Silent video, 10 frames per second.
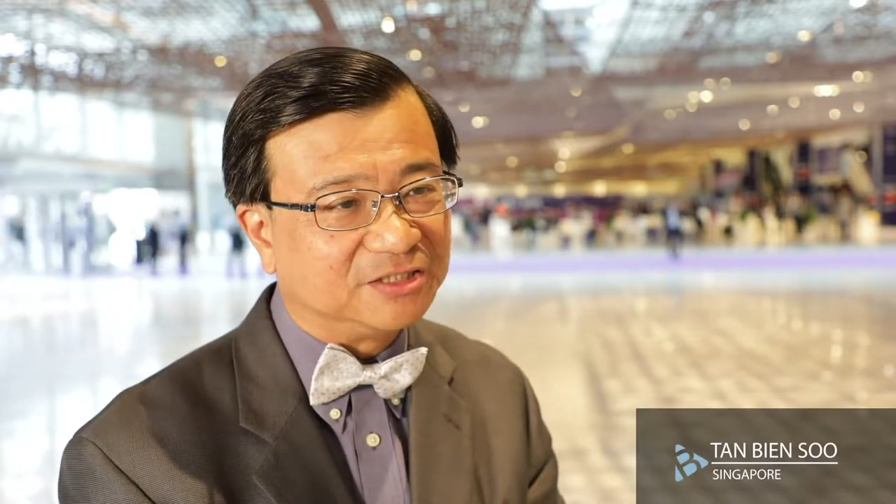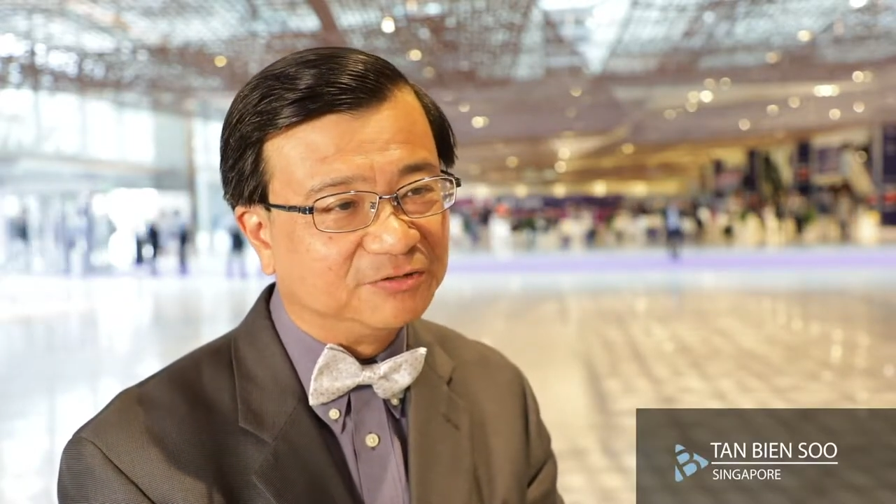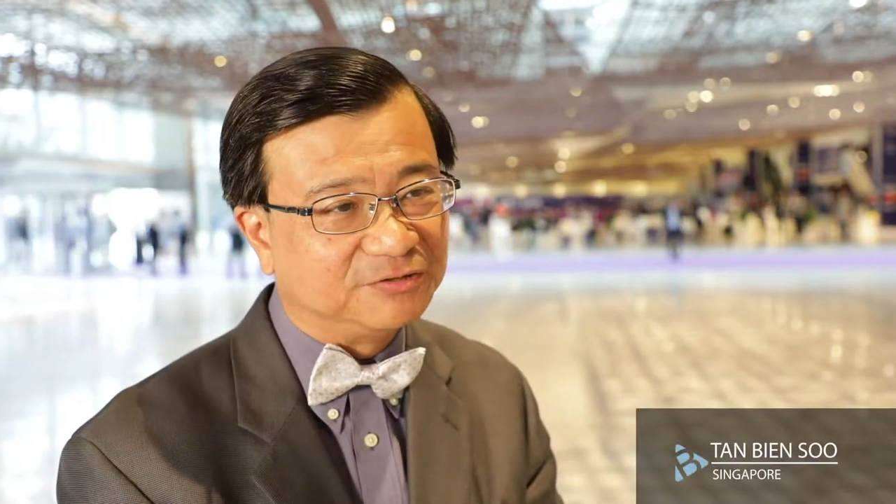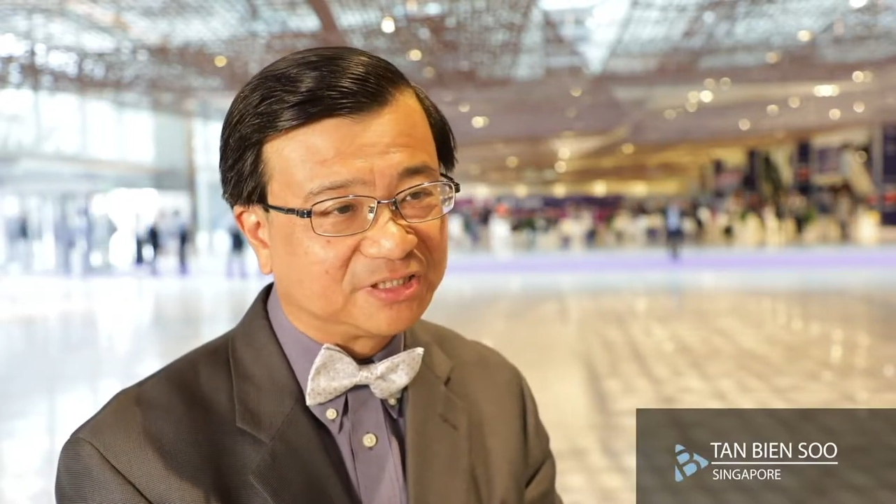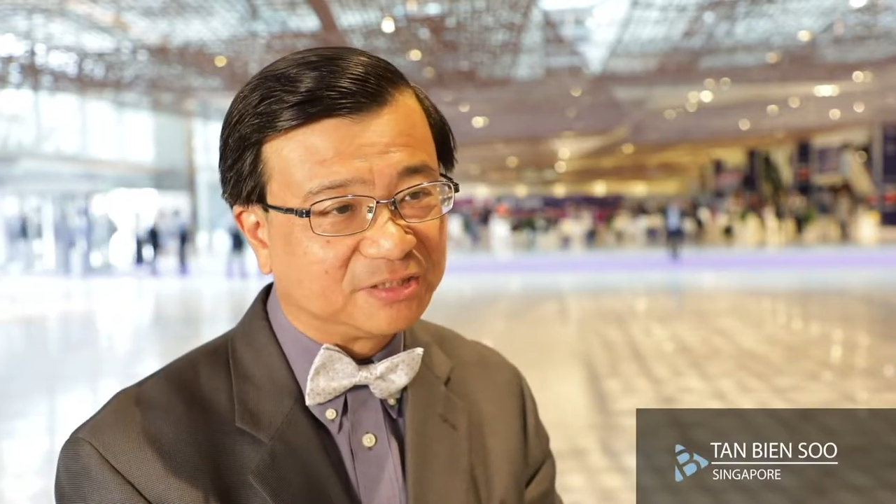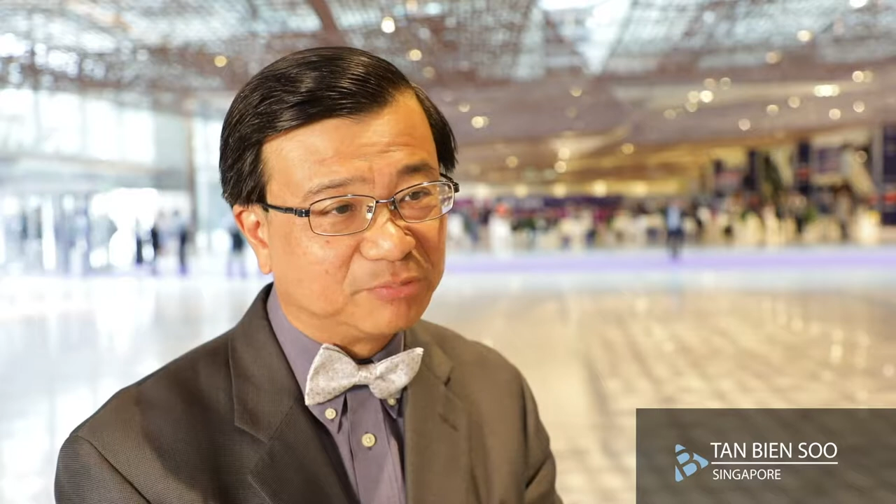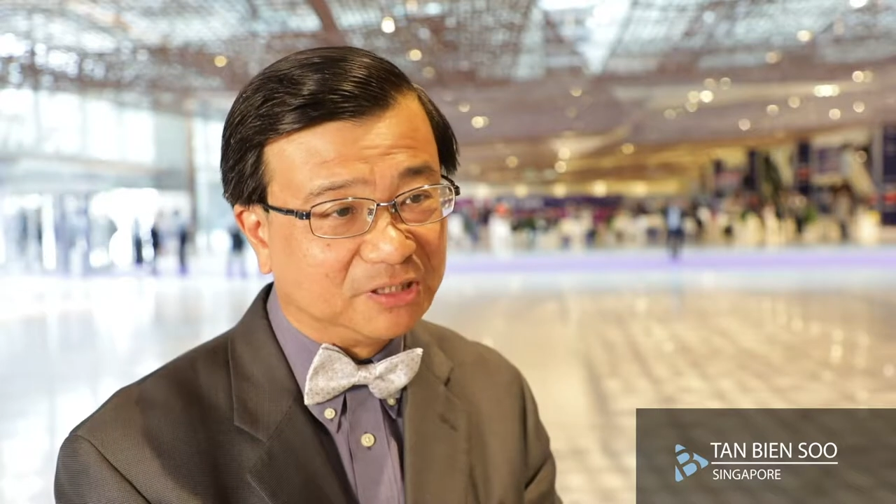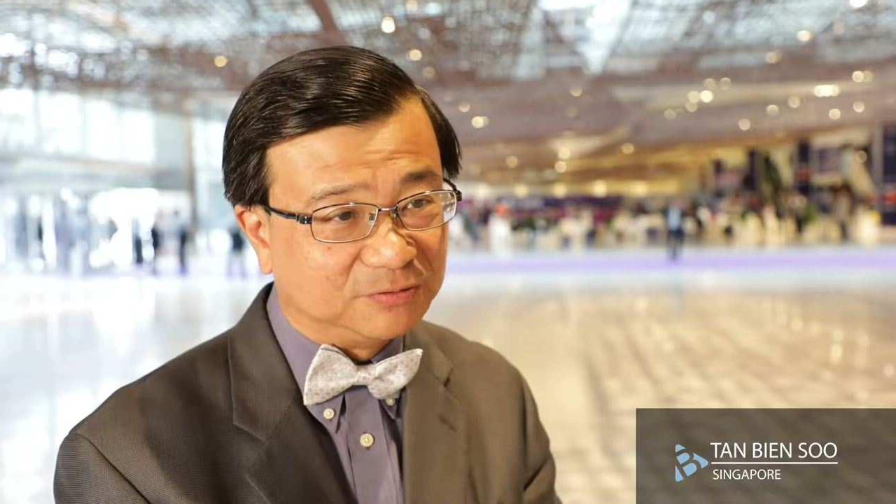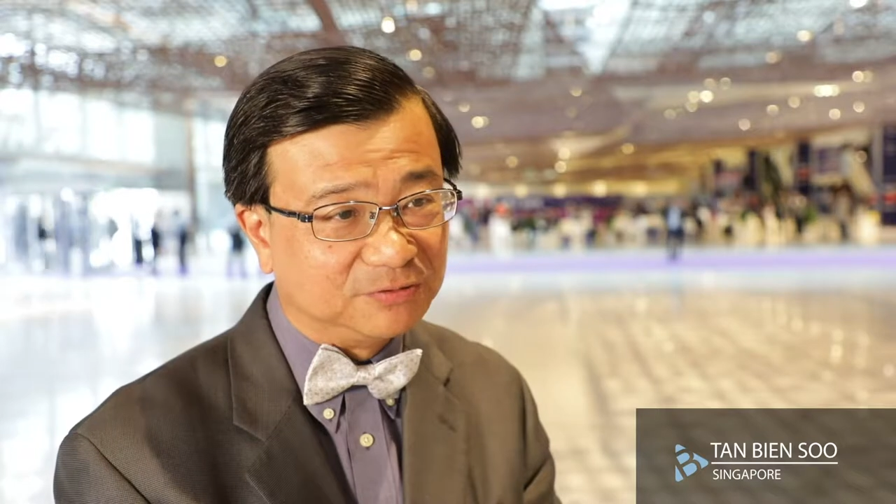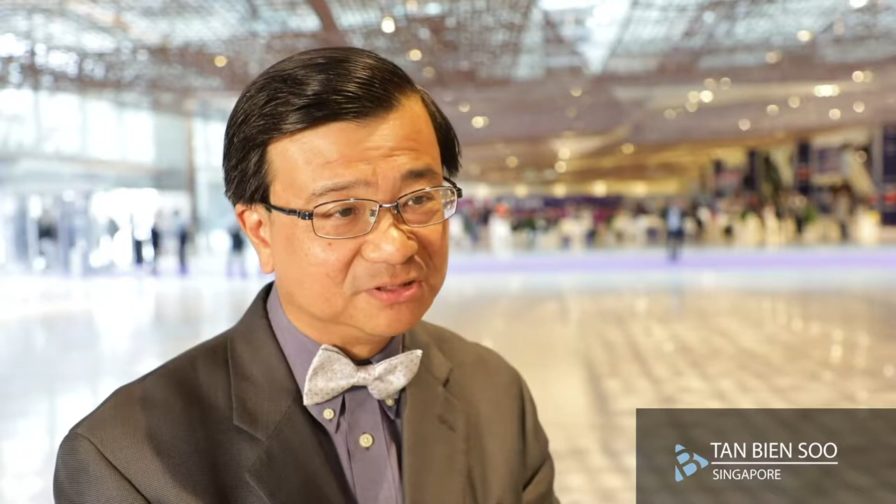eluting
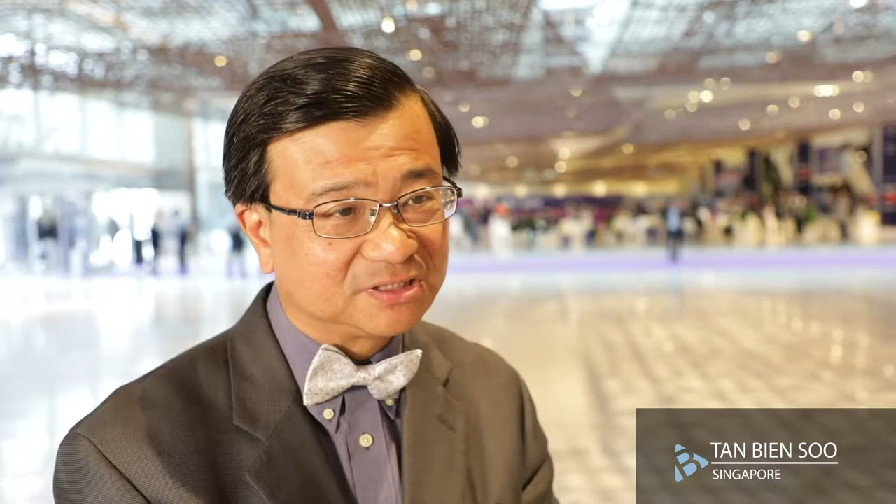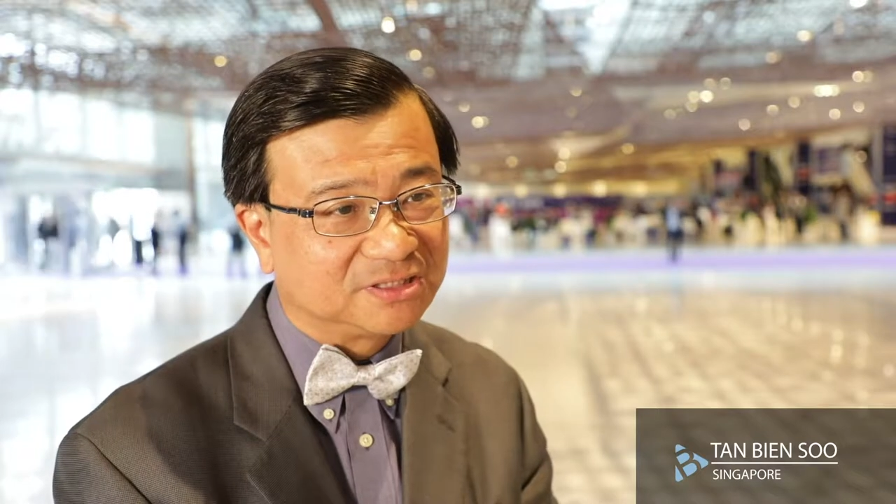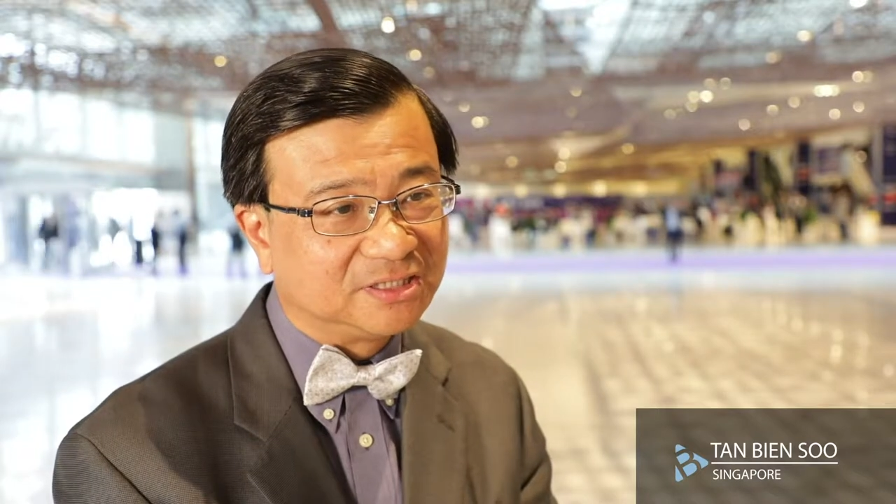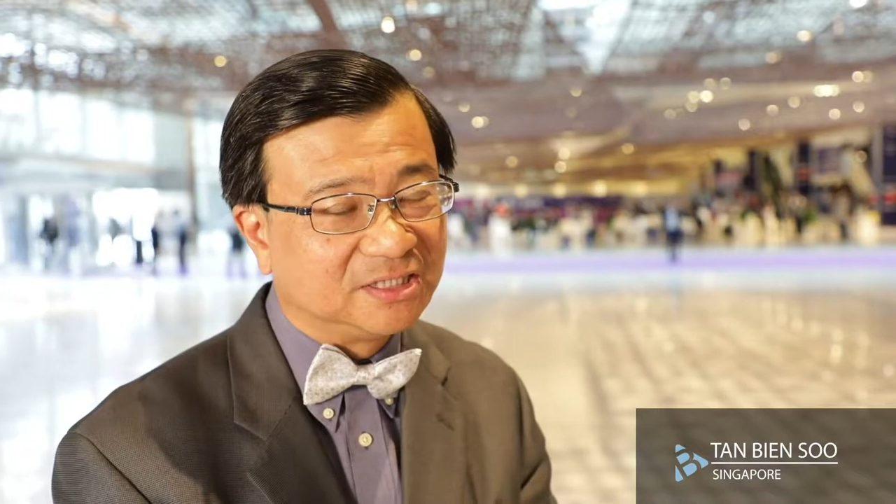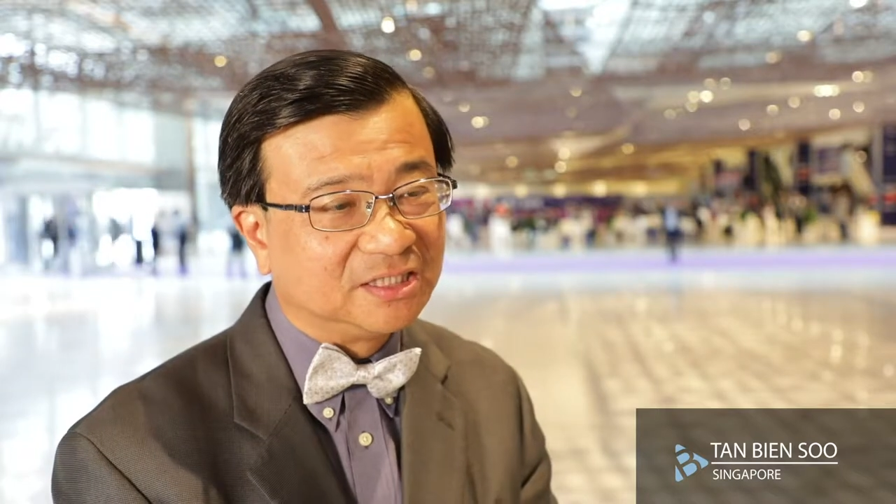balloons